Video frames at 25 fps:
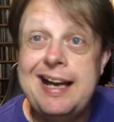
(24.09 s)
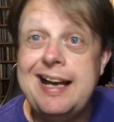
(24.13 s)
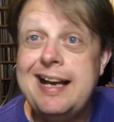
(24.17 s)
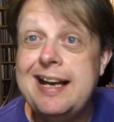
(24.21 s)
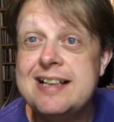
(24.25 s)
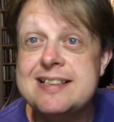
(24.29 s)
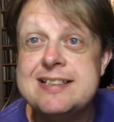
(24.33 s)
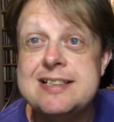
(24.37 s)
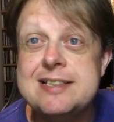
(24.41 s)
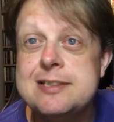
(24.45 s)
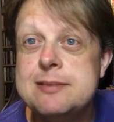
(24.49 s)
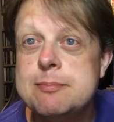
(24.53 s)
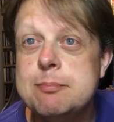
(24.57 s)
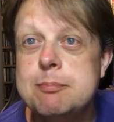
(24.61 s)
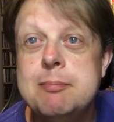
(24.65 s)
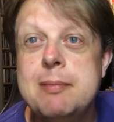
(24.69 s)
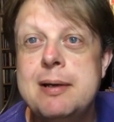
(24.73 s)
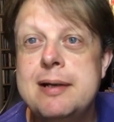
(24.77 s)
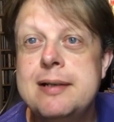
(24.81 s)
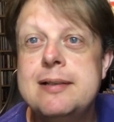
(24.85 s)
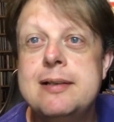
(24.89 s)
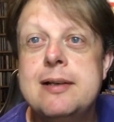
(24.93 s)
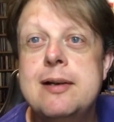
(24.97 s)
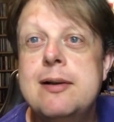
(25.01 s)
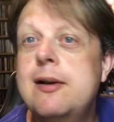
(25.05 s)
As is
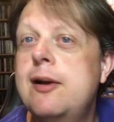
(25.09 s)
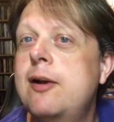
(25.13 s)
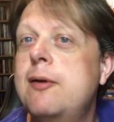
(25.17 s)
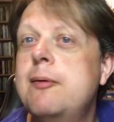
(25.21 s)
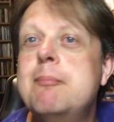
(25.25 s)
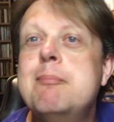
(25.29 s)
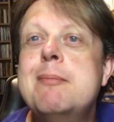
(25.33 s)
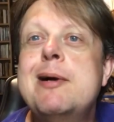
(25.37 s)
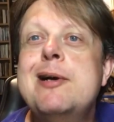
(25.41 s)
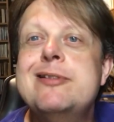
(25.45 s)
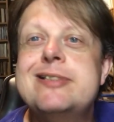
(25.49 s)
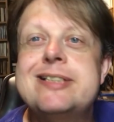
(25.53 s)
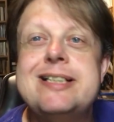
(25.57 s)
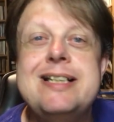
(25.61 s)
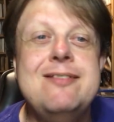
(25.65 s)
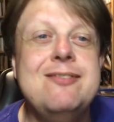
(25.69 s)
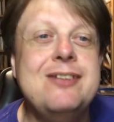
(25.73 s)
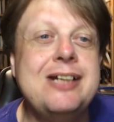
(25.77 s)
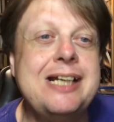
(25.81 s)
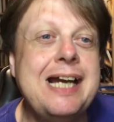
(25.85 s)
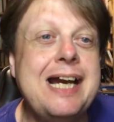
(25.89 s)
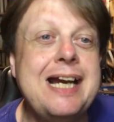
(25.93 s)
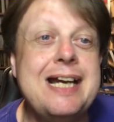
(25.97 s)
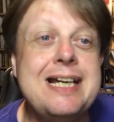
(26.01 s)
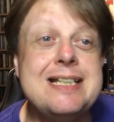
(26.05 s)
mostly
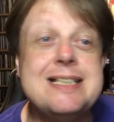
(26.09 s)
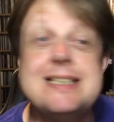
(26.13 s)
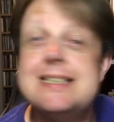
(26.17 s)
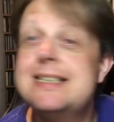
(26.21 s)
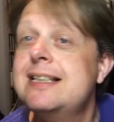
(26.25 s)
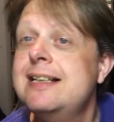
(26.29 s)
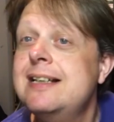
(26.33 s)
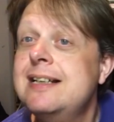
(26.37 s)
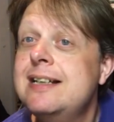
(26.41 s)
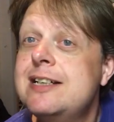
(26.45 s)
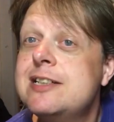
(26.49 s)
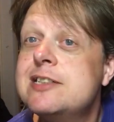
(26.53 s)
the case,